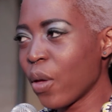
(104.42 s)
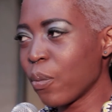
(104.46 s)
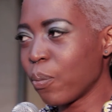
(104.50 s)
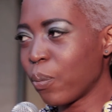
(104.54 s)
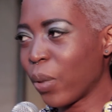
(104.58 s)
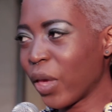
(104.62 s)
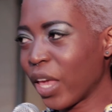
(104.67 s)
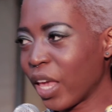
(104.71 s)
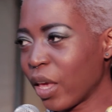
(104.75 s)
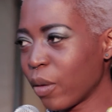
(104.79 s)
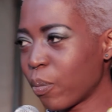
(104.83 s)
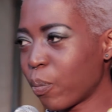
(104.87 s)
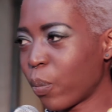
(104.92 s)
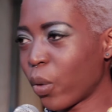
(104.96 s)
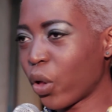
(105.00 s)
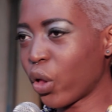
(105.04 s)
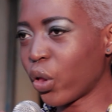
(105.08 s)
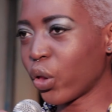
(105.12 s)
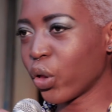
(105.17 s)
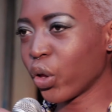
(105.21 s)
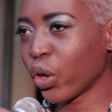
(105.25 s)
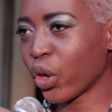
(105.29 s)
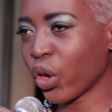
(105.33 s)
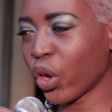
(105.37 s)

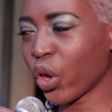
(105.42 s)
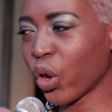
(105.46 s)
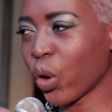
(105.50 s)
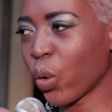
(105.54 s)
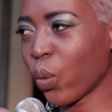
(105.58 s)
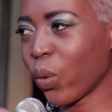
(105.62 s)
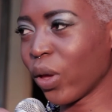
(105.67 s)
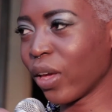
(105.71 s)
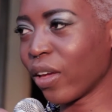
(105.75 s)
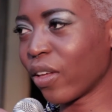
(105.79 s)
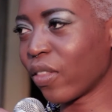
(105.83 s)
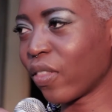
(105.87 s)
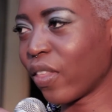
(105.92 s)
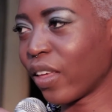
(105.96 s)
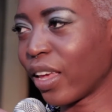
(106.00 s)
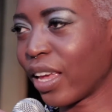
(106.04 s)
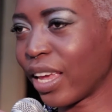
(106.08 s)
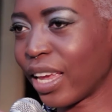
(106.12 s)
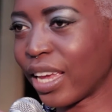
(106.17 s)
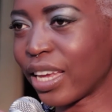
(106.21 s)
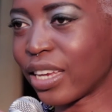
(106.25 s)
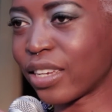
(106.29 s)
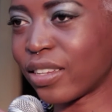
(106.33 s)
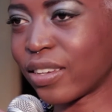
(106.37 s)
People queuing in the
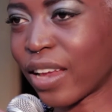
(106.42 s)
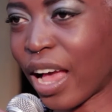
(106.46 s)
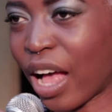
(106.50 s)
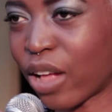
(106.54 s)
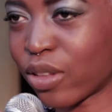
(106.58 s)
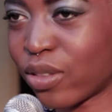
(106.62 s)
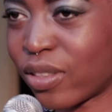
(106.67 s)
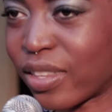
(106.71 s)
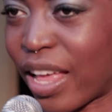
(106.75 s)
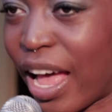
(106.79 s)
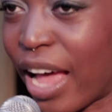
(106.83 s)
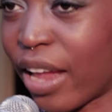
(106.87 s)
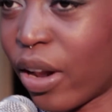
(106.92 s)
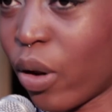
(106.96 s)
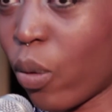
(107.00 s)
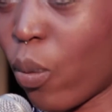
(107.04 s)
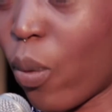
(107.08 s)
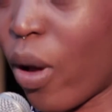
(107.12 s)
heat outside a